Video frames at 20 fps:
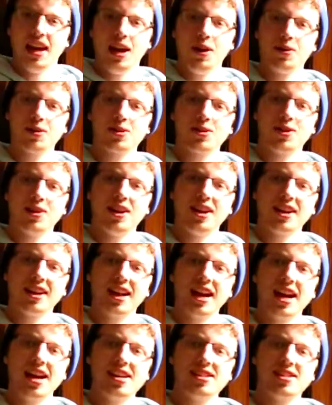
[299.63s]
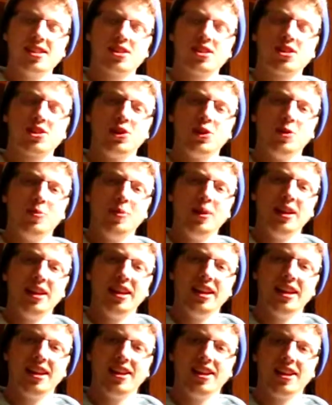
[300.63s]
Hey, what's going on, guys? It's Clue
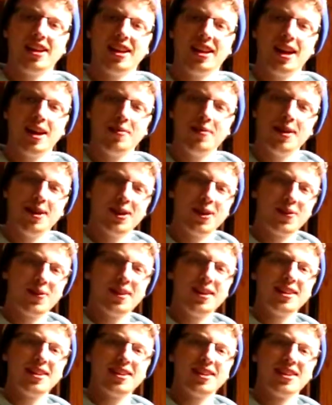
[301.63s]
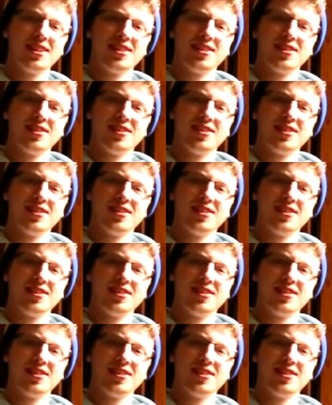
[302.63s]
Media here, and I'm here with